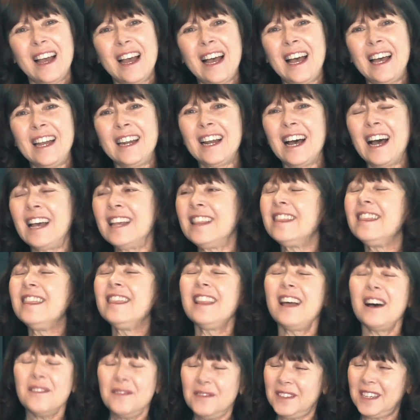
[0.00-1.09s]
And I
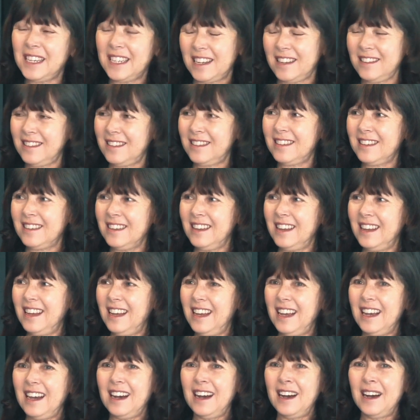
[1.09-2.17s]
loved it.
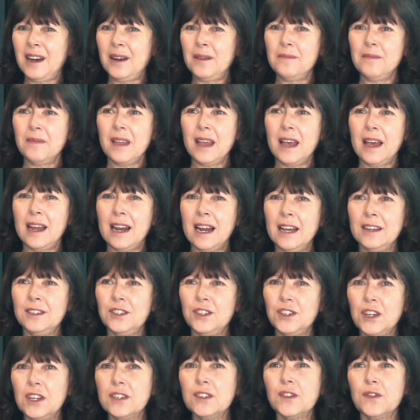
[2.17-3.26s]
And I
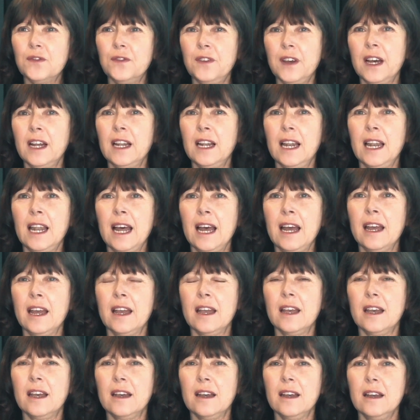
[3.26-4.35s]
just felt
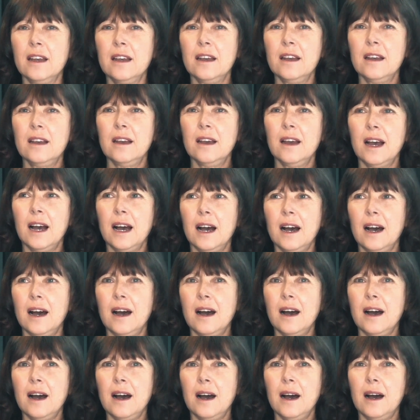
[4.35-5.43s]
like
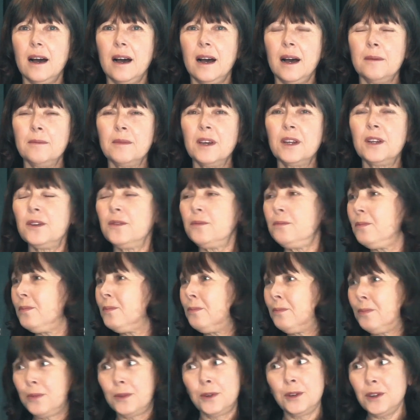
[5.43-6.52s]
I'm going to
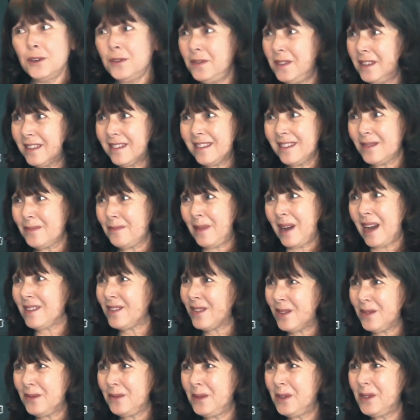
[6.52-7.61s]
prove this is
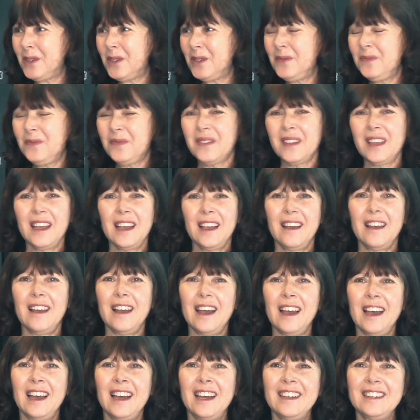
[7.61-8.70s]
possible,
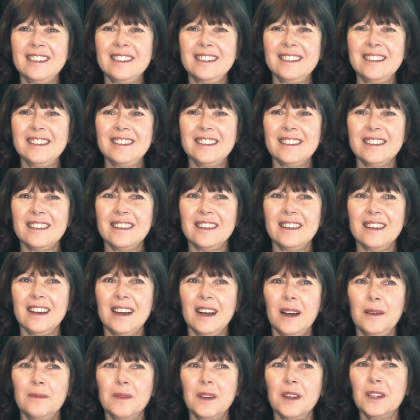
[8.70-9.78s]
and
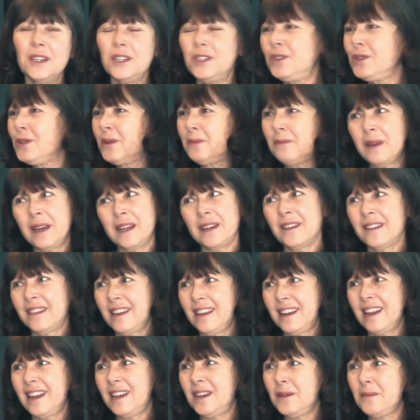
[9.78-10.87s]
I'm going to do it better
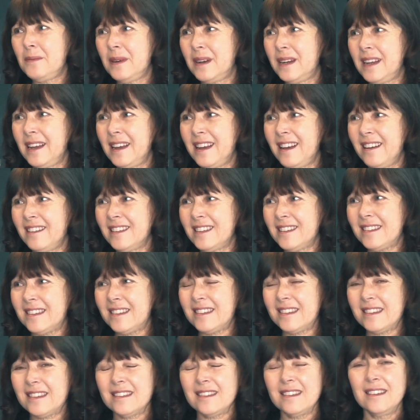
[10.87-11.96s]
than anybody
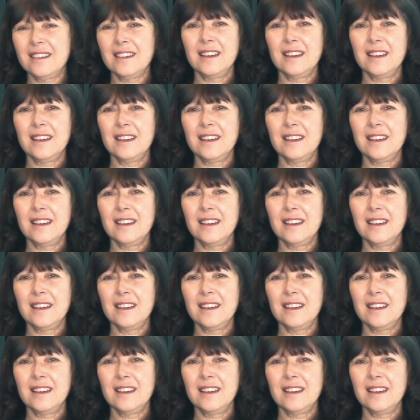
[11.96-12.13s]
else.